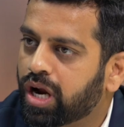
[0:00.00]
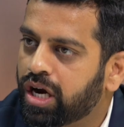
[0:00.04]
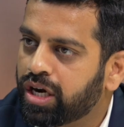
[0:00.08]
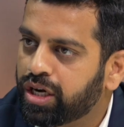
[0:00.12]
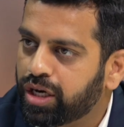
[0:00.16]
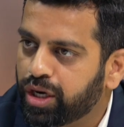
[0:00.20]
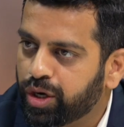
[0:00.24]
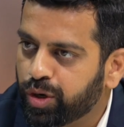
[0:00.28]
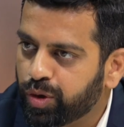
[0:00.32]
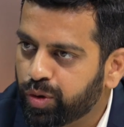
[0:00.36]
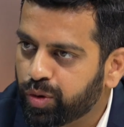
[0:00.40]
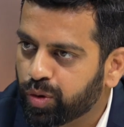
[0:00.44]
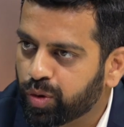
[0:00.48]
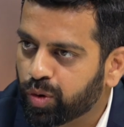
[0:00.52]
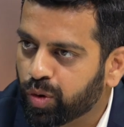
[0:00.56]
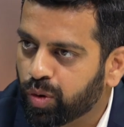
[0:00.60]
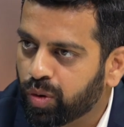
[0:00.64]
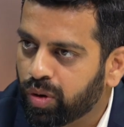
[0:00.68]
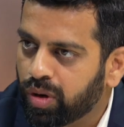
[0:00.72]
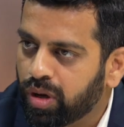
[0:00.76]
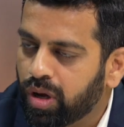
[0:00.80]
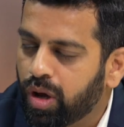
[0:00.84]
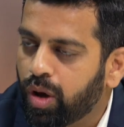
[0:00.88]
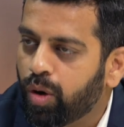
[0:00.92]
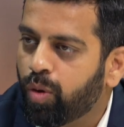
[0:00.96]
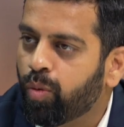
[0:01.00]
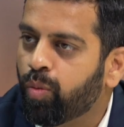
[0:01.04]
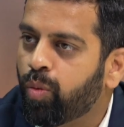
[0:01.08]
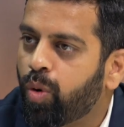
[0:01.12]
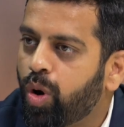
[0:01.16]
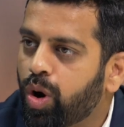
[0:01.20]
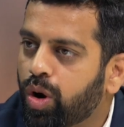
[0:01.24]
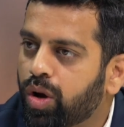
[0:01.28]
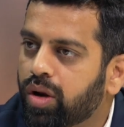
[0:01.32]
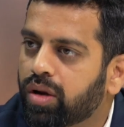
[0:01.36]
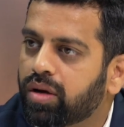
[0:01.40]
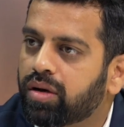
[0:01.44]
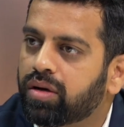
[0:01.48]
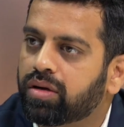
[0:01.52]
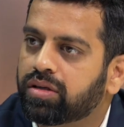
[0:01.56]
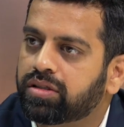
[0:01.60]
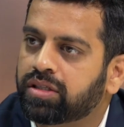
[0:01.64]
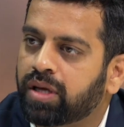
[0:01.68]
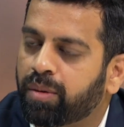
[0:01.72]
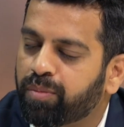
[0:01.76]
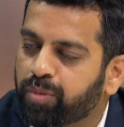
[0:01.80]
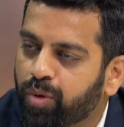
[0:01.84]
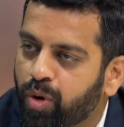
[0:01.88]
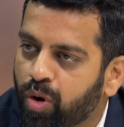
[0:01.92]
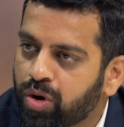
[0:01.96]
continue to grow. What
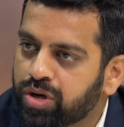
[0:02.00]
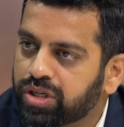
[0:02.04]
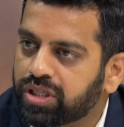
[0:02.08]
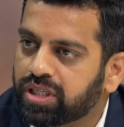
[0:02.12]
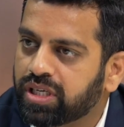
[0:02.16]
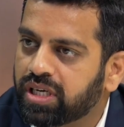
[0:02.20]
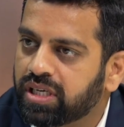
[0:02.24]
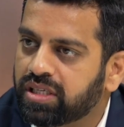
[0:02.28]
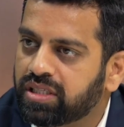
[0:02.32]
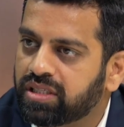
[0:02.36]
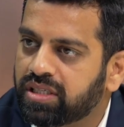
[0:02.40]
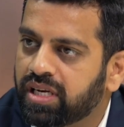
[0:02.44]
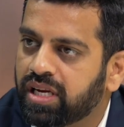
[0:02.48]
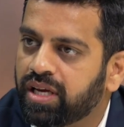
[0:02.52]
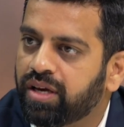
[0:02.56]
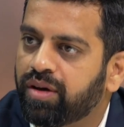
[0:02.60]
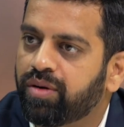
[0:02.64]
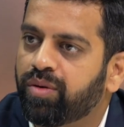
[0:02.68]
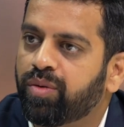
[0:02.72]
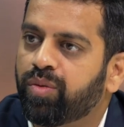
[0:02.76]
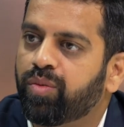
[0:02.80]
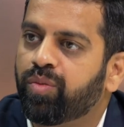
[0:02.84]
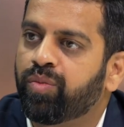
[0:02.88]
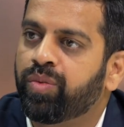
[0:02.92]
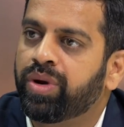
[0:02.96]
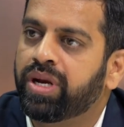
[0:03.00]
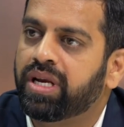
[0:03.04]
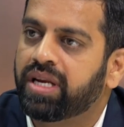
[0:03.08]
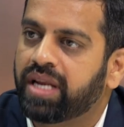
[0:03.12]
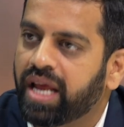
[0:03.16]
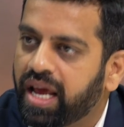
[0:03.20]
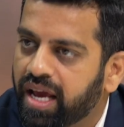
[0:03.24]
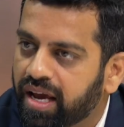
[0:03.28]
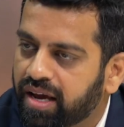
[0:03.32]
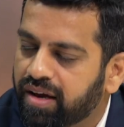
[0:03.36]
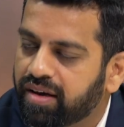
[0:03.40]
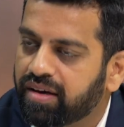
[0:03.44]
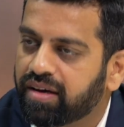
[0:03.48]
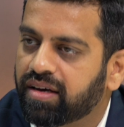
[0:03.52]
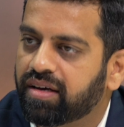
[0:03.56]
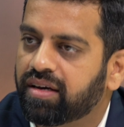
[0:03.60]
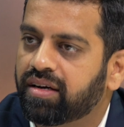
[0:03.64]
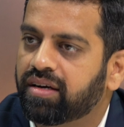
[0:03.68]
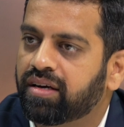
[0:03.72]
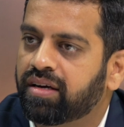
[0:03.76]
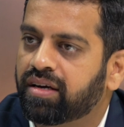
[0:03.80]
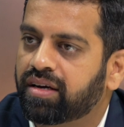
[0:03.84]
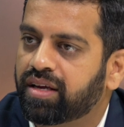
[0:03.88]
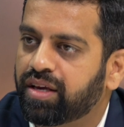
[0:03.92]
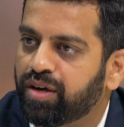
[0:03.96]
subconsciously we take
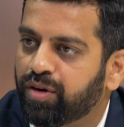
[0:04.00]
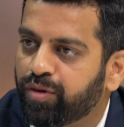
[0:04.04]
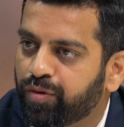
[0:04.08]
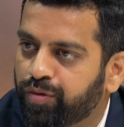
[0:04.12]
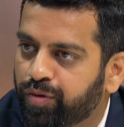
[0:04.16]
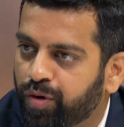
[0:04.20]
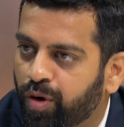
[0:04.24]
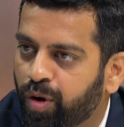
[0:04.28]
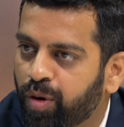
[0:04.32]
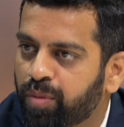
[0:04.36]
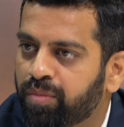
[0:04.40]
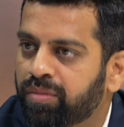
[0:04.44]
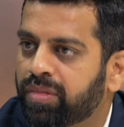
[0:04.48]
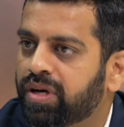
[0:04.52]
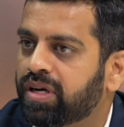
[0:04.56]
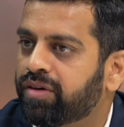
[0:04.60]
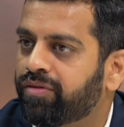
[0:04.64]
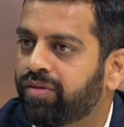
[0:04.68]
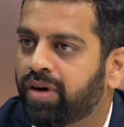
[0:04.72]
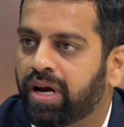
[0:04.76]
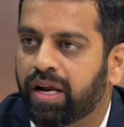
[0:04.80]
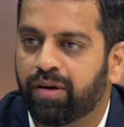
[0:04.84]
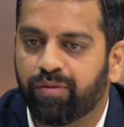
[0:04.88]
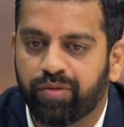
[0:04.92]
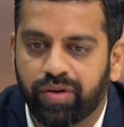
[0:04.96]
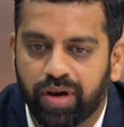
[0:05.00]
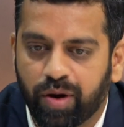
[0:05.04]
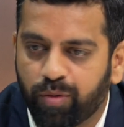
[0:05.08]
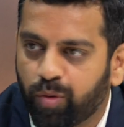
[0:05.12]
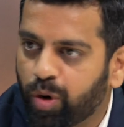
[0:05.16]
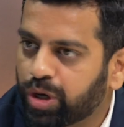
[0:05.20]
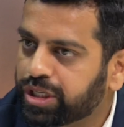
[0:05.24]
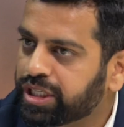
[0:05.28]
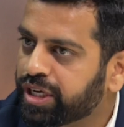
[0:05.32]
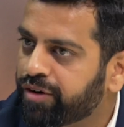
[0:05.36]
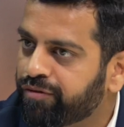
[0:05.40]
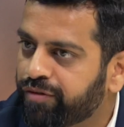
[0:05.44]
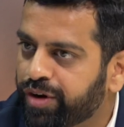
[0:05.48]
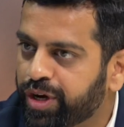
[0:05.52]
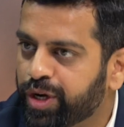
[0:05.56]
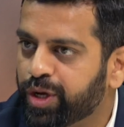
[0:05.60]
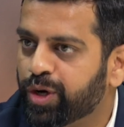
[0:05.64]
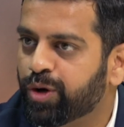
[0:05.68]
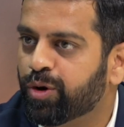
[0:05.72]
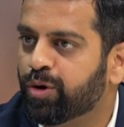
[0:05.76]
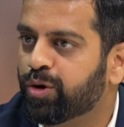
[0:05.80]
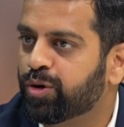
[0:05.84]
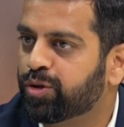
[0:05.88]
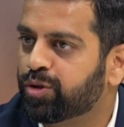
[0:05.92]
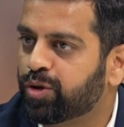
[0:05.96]
a cue from while we are watching
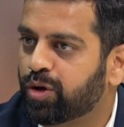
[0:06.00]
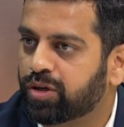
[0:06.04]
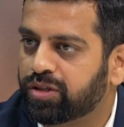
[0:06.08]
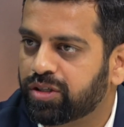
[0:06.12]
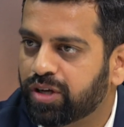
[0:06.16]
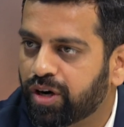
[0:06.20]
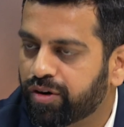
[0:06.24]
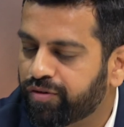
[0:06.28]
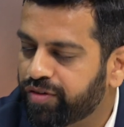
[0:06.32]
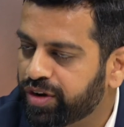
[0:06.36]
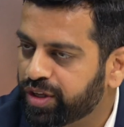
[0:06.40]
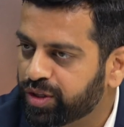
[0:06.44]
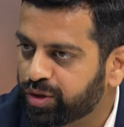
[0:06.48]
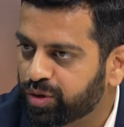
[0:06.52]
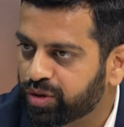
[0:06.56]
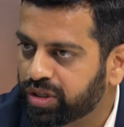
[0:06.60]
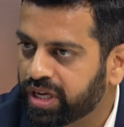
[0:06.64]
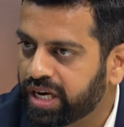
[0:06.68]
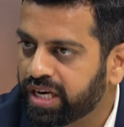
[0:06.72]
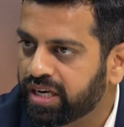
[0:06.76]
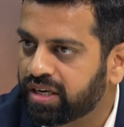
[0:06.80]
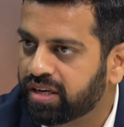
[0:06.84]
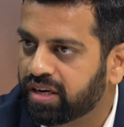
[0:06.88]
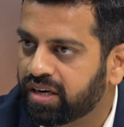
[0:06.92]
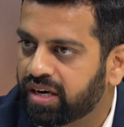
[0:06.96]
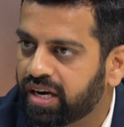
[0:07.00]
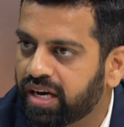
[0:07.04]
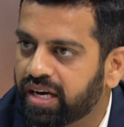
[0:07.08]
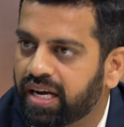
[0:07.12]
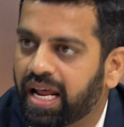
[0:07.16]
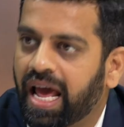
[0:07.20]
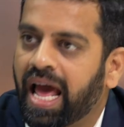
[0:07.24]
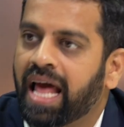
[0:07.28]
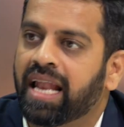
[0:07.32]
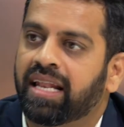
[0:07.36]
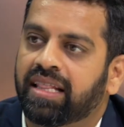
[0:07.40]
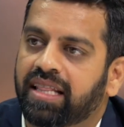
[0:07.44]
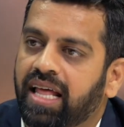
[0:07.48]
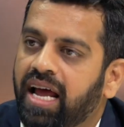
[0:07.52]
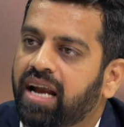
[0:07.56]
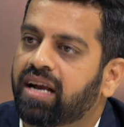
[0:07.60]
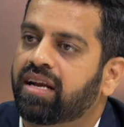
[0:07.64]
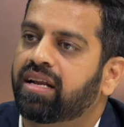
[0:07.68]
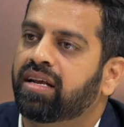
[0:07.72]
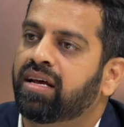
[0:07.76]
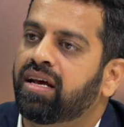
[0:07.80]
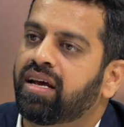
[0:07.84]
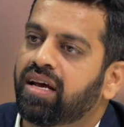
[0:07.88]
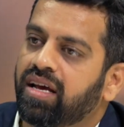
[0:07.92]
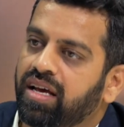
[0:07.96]
videos or surfing through the internet, and
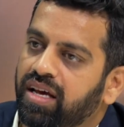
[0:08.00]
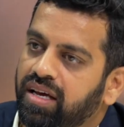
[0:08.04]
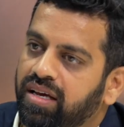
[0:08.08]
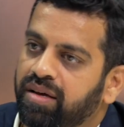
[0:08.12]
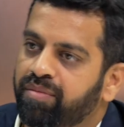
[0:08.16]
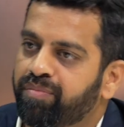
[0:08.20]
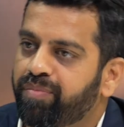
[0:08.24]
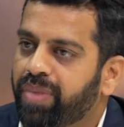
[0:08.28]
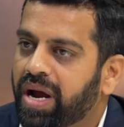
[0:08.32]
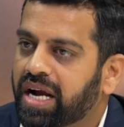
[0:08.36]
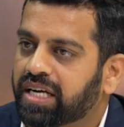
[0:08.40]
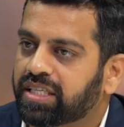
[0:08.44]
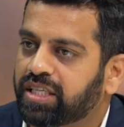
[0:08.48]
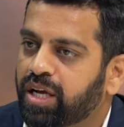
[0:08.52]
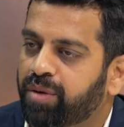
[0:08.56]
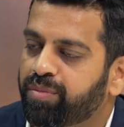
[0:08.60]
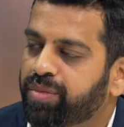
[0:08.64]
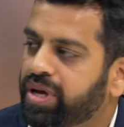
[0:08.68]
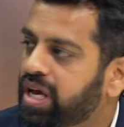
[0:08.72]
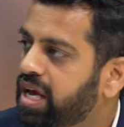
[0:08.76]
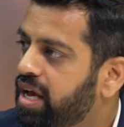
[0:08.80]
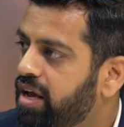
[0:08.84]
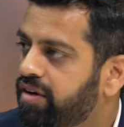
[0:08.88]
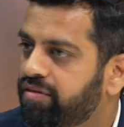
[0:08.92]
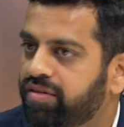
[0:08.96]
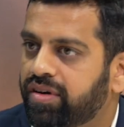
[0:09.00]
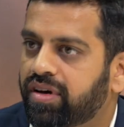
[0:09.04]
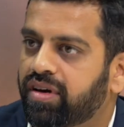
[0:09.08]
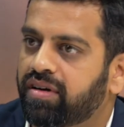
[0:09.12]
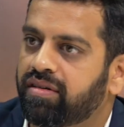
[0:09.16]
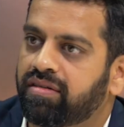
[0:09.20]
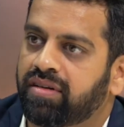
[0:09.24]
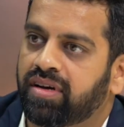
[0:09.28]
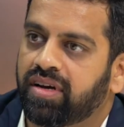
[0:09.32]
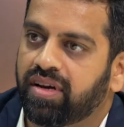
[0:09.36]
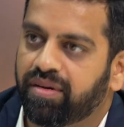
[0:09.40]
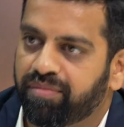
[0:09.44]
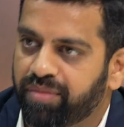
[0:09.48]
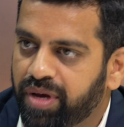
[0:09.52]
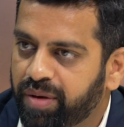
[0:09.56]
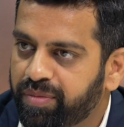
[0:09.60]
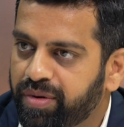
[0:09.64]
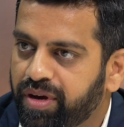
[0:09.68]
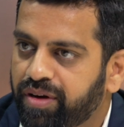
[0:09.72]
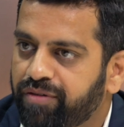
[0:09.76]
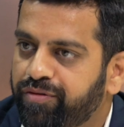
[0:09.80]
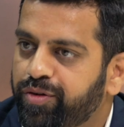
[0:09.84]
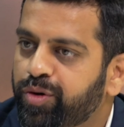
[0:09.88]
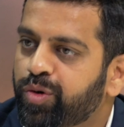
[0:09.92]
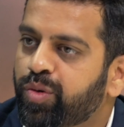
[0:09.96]
that impacts our behavior
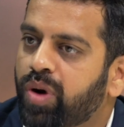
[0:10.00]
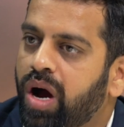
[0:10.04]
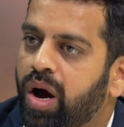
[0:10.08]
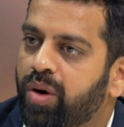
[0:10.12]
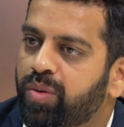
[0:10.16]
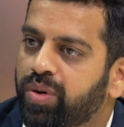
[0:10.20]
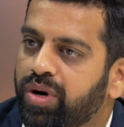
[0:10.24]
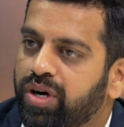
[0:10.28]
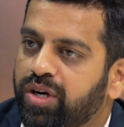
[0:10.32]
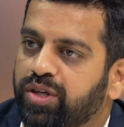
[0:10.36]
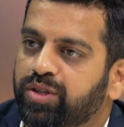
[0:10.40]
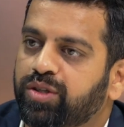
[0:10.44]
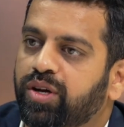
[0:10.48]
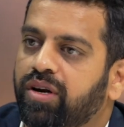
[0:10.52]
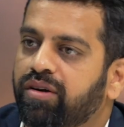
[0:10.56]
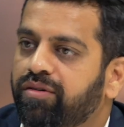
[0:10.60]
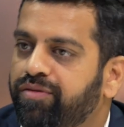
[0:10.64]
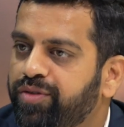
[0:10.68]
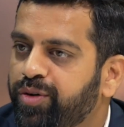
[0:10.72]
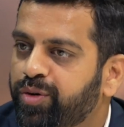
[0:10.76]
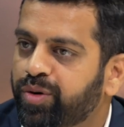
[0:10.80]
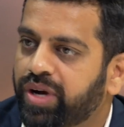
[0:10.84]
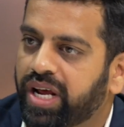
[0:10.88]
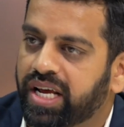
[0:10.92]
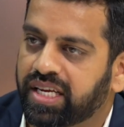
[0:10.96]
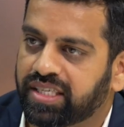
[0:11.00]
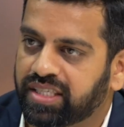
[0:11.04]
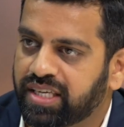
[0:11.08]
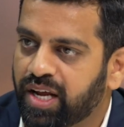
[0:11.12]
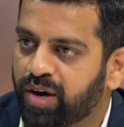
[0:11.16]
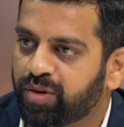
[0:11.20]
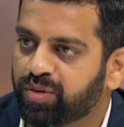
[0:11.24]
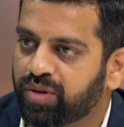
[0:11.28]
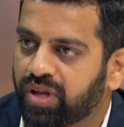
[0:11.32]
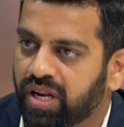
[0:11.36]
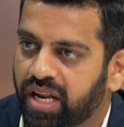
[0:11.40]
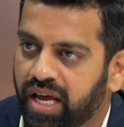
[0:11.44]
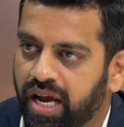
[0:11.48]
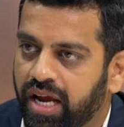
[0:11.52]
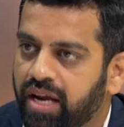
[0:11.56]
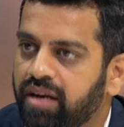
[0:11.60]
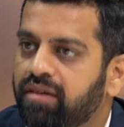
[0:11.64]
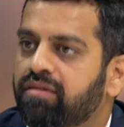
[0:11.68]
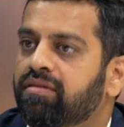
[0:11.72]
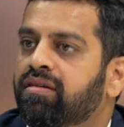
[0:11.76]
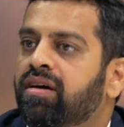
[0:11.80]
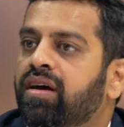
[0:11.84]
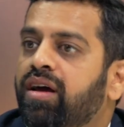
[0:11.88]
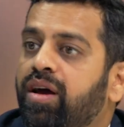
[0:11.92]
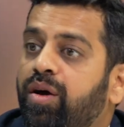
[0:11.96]
maybe a few hours or a few days down the
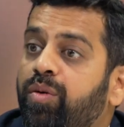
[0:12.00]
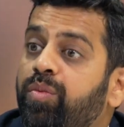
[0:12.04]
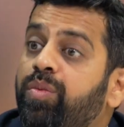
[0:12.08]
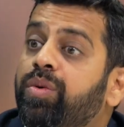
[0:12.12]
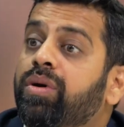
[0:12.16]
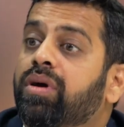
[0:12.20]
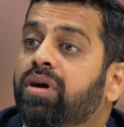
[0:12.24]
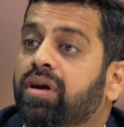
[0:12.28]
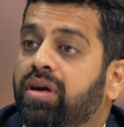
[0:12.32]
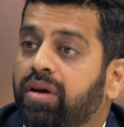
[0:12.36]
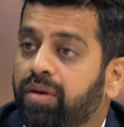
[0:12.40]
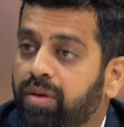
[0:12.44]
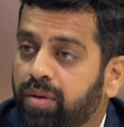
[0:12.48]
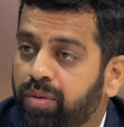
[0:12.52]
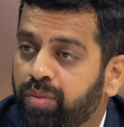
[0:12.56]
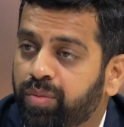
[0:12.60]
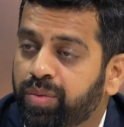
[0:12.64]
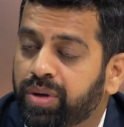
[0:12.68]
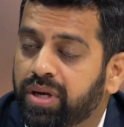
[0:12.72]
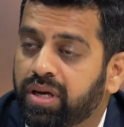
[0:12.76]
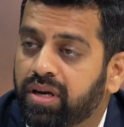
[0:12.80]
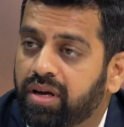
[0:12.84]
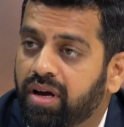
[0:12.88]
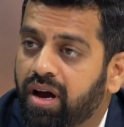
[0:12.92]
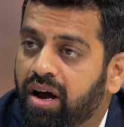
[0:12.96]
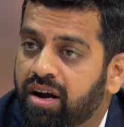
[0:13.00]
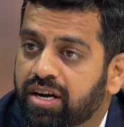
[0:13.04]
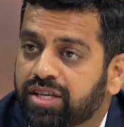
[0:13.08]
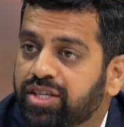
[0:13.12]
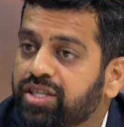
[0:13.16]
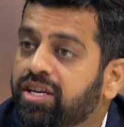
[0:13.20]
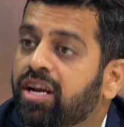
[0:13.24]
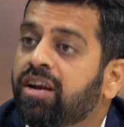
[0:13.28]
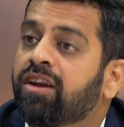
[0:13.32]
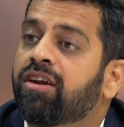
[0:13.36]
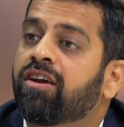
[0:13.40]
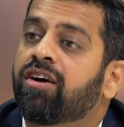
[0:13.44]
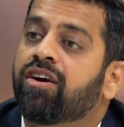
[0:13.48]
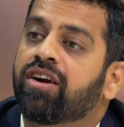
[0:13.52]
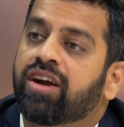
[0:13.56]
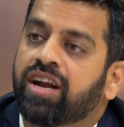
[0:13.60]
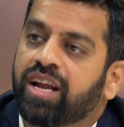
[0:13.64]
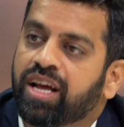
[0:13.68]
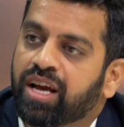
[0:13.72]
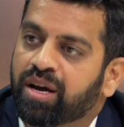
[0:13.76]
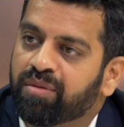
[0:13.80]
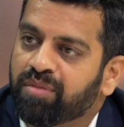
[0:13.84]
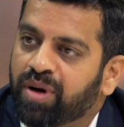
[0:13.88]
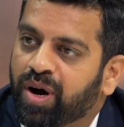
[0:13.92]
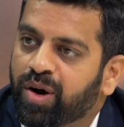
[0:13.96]
line, we are still
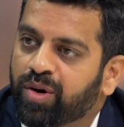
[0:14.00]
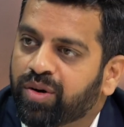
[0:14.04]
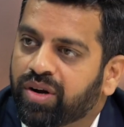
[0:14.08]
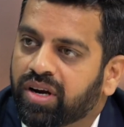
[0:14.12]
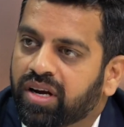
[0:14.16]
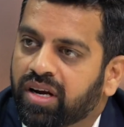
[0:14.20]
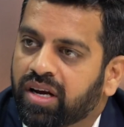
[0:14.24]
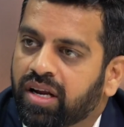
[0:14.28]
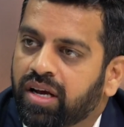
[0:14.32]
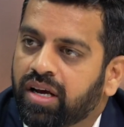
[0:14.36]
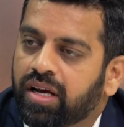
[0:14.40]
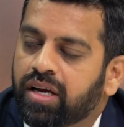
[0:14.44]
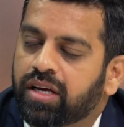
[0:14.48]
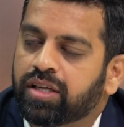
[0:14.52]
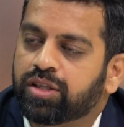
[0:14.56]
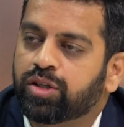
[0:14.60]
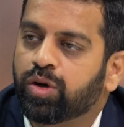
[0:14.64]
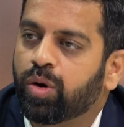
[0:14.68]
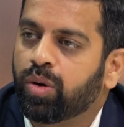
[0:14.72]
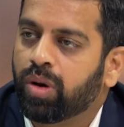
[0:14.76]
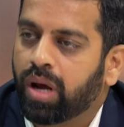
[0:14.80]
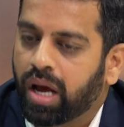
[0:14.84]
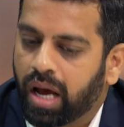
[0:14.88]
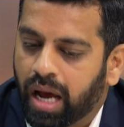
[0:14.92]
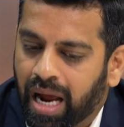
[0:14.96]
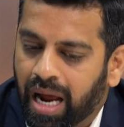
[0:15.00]
learning about it. So